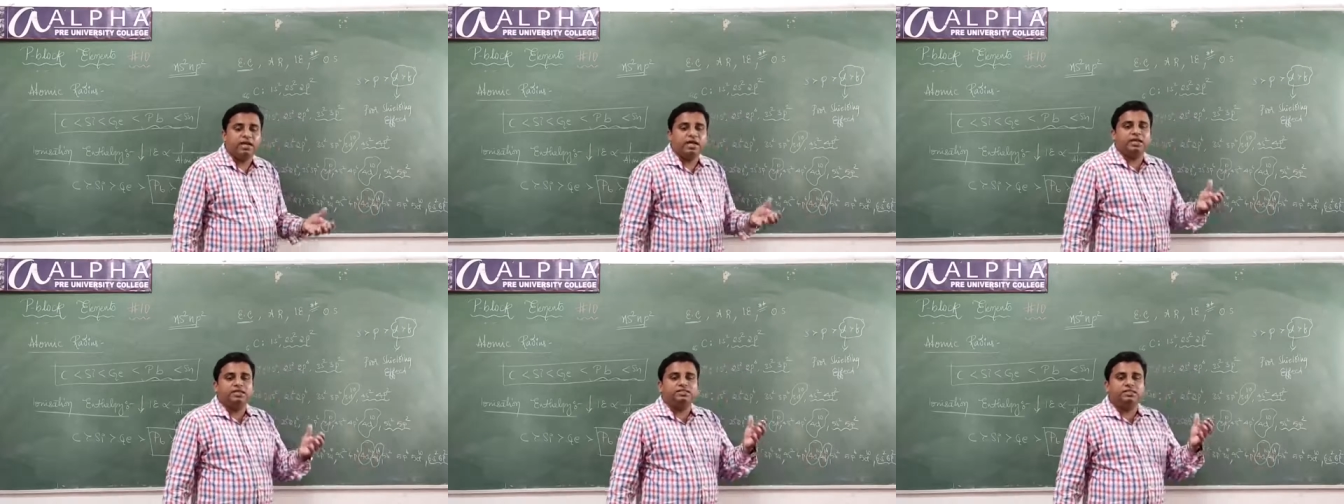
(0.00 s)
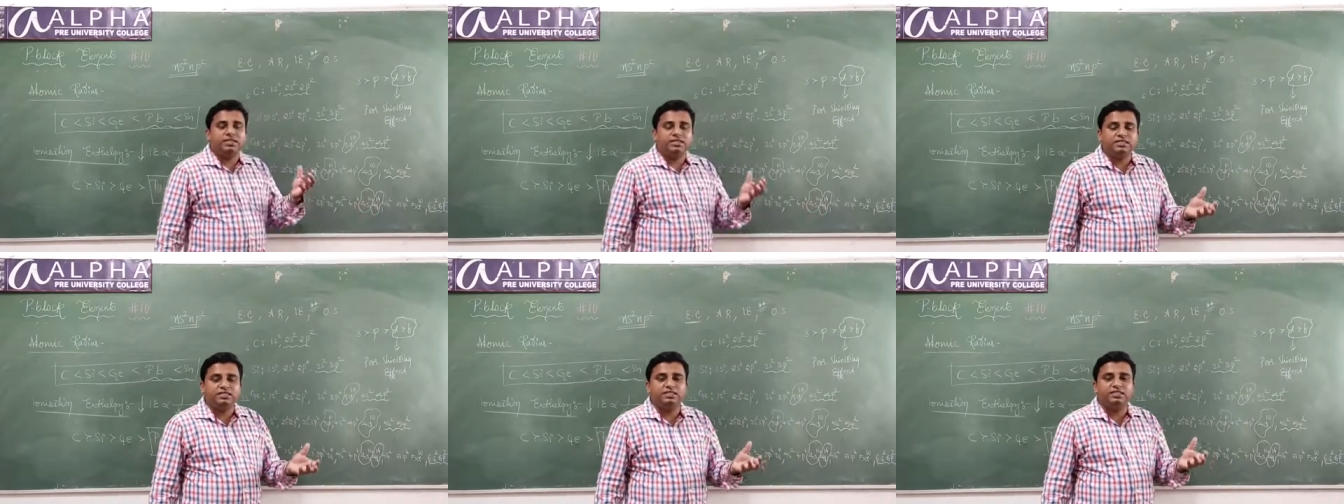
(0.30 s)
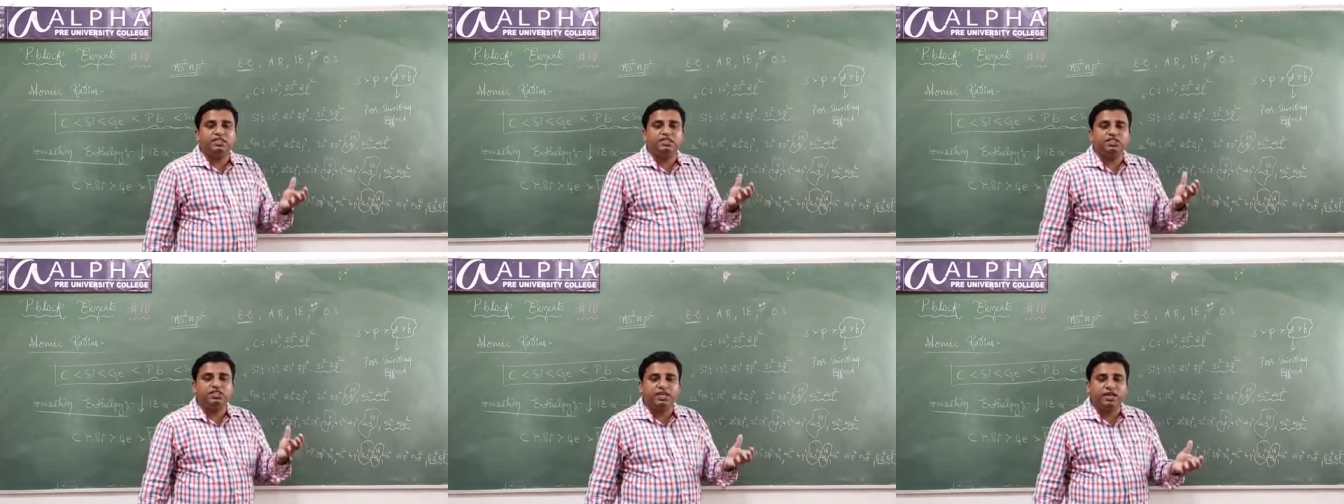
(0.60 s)
Since the
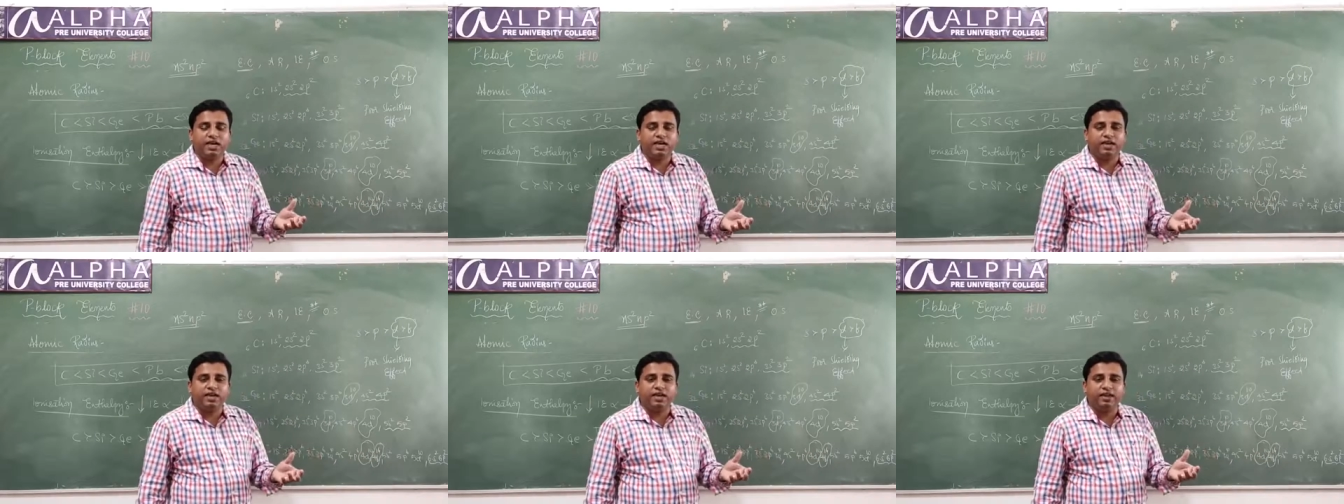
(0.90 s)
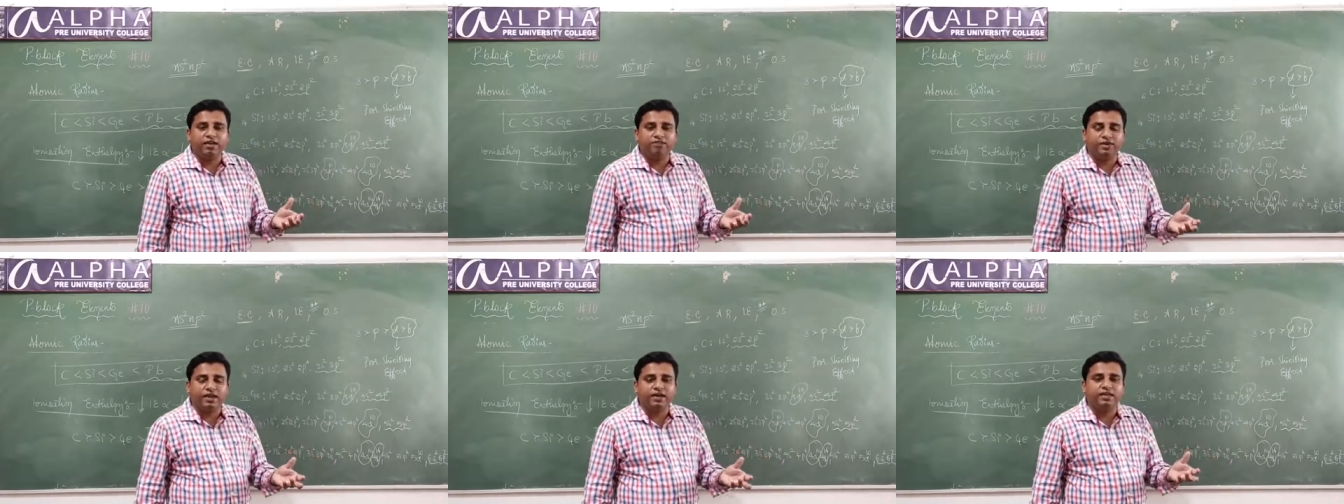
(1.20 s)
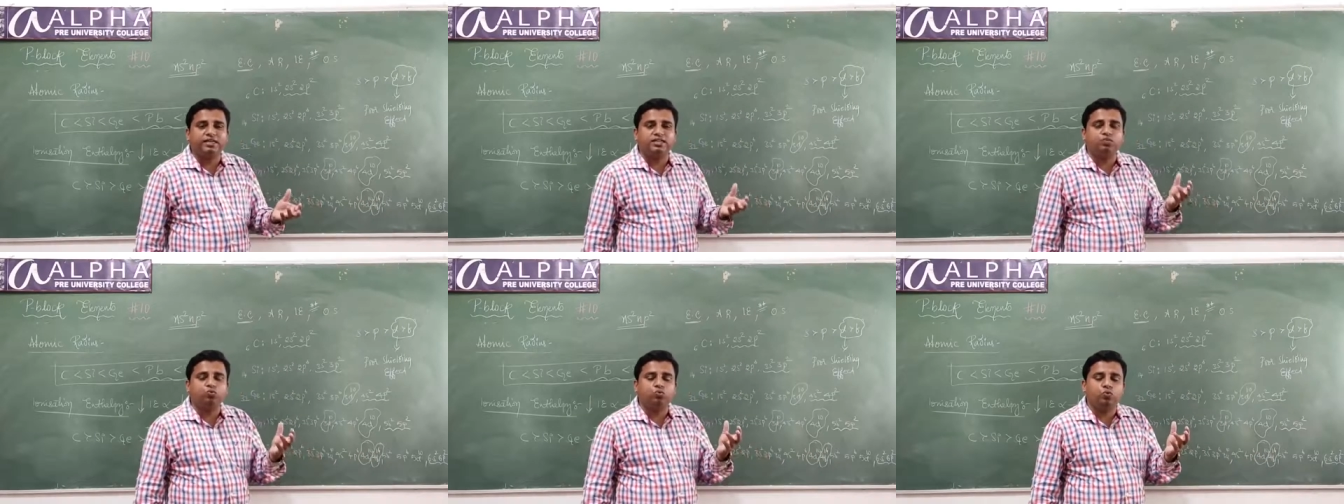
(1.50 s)
shielding effect
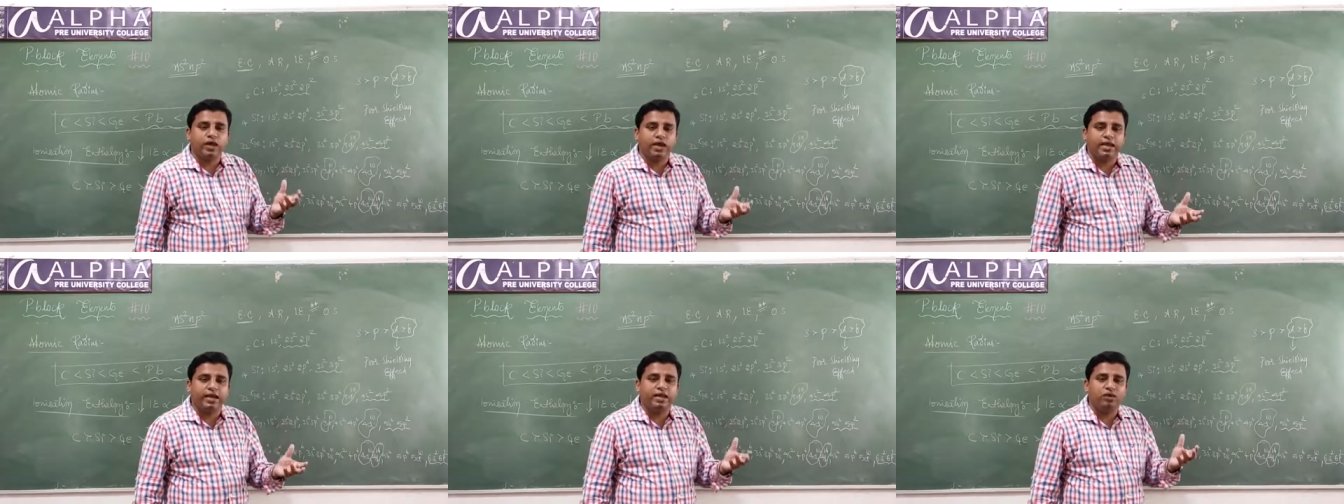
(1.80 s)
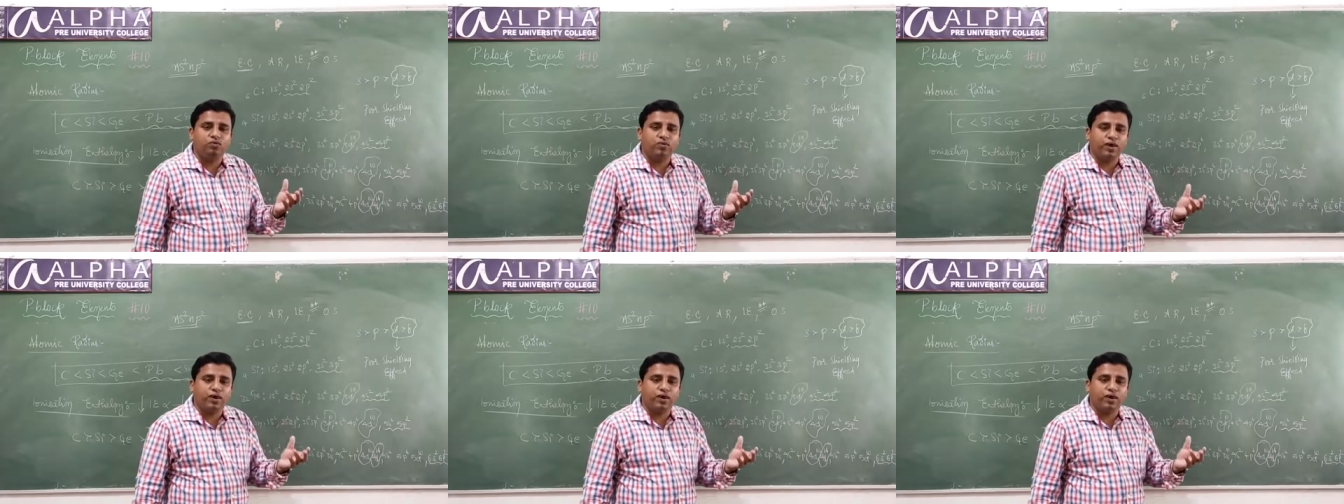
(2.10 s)
is very